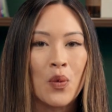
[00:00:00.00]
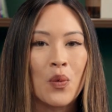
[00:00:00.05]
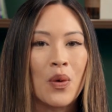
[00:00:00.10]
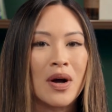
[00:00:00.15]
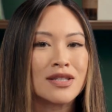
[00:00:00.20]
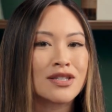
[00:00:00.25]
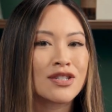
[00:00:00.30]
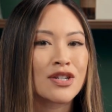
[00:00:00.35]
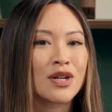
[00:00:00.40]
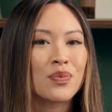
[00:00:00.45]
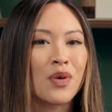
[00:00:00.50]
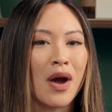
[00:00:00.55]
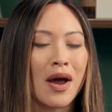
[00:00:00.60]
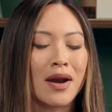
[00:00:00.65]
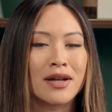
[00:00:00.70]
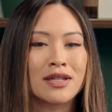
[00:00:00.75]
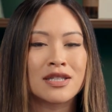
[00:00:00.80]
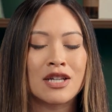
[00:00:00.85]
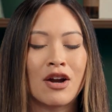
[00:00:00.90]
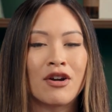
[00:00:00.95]
Once your
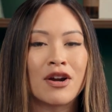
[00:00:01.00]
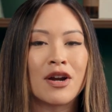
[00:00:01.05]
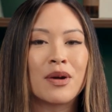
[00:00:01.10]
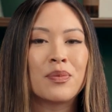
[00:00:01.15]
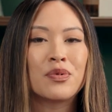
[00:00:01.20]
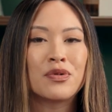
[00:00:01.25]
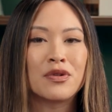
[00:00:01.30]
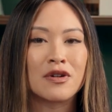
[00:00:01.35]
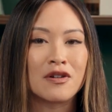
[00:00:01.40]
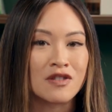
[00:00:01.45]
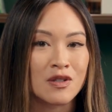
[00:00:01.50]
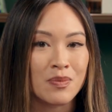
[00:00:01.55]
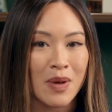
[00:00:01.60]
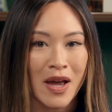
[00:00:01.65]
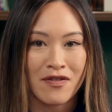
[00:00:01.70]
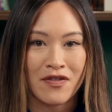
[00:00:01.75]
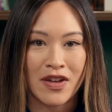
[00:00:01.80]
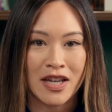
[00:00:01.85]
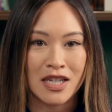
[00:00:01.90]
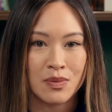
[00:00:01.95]
products are approved by
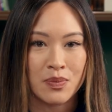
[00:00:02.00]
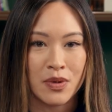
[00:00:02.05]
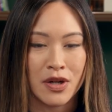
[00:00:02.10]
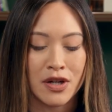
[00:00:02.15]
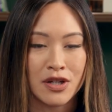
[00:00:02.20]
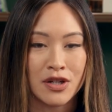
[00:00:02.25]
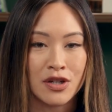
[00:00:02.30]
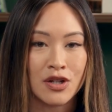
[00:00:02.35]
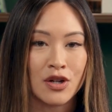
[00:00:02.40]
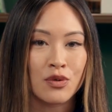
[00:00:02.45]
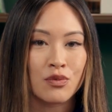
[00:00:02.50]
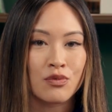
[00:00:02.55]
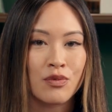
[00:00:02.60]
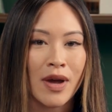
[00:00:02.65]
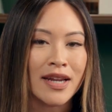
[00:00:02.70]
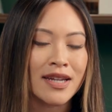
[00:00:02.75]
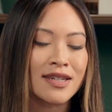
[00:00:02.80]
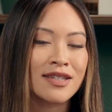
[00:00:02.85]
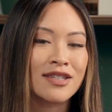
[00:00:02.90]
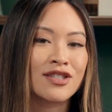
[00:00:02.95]
Facebook, you're
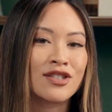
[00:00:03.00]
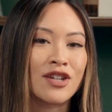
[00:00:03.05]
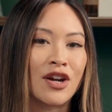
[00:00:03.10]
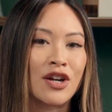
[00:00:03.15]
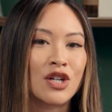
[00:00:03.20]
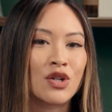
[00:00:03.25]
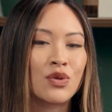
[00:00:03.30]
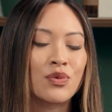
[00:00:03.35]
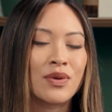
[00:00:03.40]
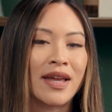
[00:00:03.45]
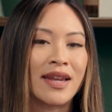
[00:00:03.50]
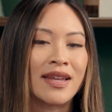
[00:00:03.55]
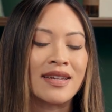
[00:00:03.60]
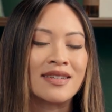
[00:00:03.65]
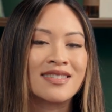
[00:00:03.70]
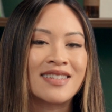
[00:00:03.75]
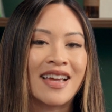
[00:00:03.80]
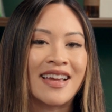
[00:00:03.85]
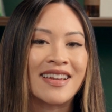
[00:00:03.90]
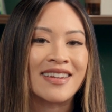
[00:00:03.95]
ready to start creating
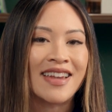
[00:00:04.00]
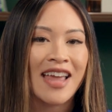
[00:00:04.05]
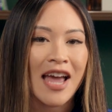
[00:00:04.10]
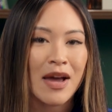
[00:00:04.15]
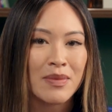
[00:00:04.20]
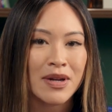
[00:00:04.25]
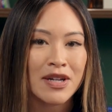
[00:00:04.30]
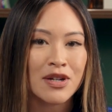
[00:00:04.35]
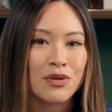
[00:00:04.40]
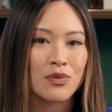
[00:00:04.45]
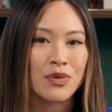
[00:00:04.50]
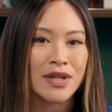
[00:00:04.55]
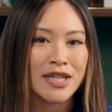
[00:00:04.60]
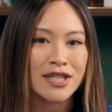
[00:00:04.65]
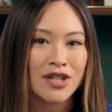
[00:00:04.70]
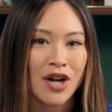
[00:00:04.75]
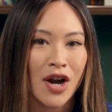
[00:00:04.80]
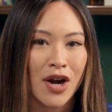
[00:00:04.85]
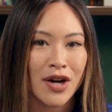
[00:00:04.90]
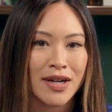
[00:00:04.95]
dynamic
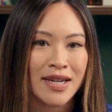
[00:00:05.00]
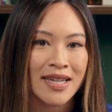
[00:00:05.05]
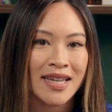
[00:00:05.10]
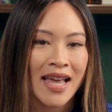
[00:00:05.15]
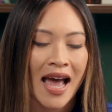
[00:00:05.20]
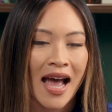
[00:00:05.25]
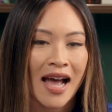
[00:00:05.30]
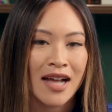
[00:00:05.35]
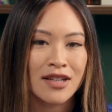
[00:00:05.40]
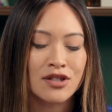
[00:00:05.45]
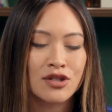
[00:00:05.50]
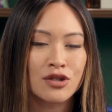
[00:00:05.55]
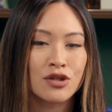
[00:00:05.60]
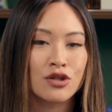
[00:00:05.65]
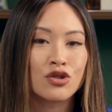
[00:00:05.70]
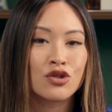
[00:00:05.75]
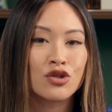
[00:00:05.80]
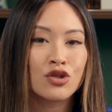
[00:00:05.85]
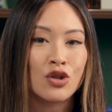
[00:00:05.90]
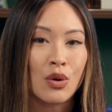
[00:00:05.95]
retargeting ads to
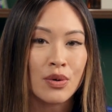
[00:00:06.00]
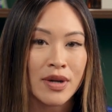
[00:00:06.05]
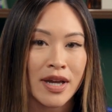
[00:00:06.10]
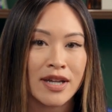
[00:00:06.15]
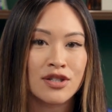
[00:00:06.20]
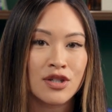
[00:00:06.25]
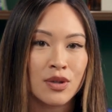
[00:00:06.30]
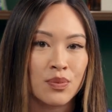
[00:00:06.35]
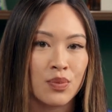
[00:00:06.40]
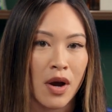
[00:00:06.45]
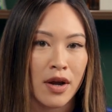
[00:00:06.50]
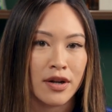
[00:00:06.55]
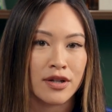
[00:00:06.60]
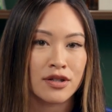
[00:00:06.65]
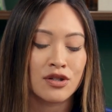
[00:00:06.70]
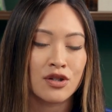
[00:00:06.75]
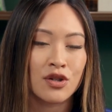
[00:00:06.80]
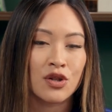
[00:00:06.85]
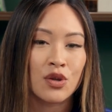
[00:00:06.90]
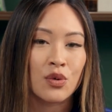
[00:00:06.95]
showcase your products
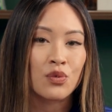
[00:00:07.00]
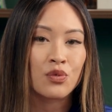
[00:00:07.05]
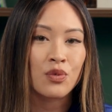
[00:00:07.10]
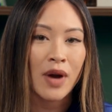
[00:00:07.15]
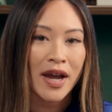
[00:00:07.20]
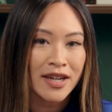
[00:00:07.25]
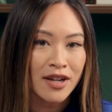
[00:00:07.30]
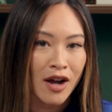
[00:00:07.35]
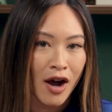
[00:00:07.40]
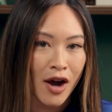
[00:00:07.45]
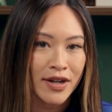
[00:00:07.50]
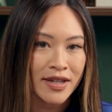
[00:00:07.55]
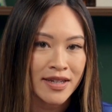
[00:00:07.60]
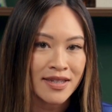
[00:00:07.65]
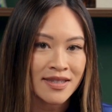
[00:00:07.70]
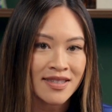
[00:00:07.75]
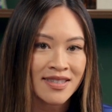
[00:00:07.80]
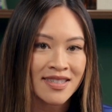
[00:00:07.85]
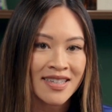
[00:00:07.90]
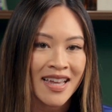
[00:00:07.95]
to the right
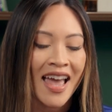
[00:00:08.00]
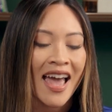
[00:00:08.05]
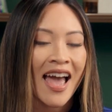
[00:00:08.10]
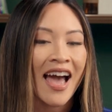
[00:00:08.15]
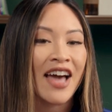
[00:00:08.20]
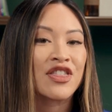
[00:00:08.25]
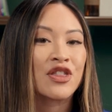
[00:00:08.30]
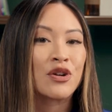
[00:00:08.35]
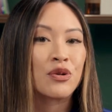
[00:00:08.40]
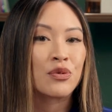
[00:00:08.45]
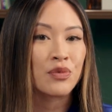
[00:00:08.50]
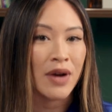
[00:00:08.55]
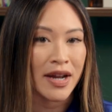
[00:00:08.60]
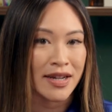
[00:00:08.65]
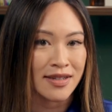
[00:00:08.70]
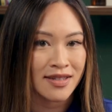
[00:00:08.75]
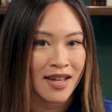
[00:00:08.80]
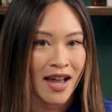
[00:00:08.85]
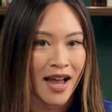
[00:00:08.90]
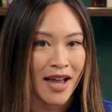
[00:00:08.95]
audience at the
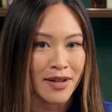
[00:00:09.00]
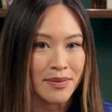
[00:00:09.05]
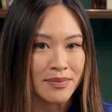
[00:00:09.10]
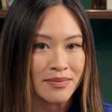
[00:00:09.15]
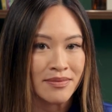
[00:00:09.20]
right time.